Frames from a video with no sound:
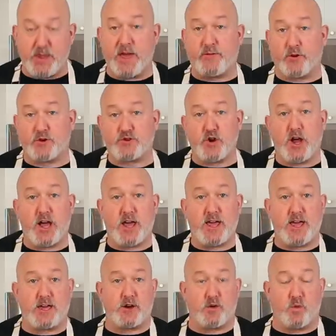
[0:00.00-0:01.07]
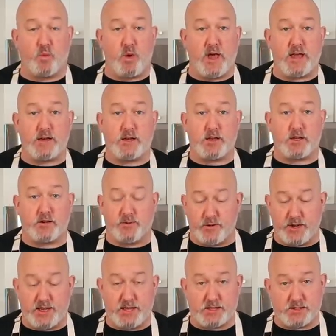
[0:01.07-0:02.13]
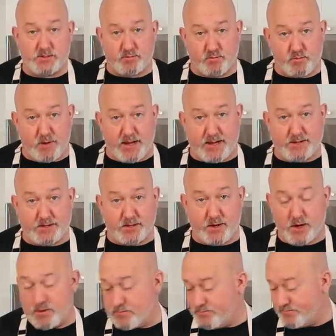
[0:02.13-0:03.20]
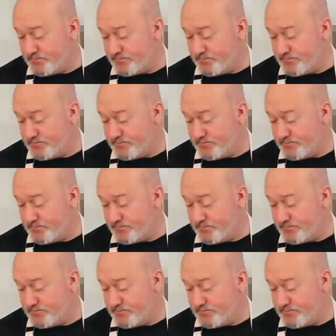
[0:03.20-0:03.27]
we have our dry and our wet ingredients ready to go.